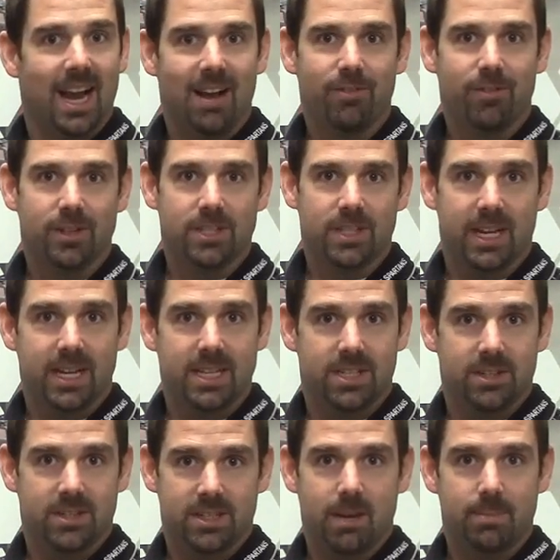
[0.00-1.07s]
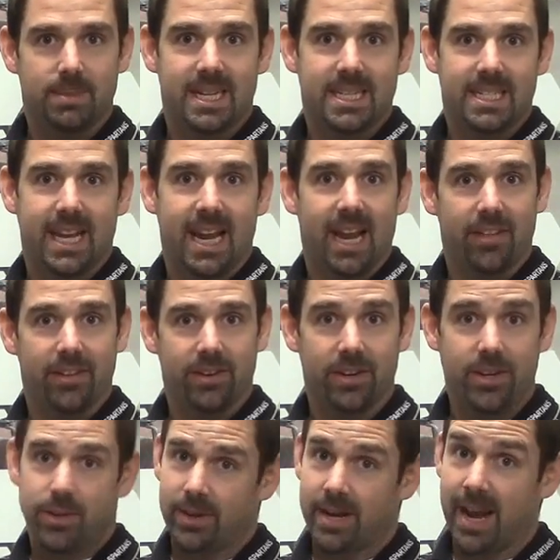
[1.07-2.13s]
First thing is there's an update to calendar.
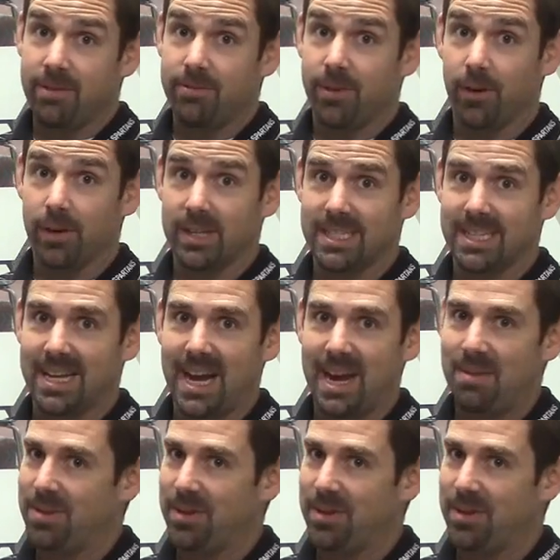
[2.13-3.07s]
You can add focus time.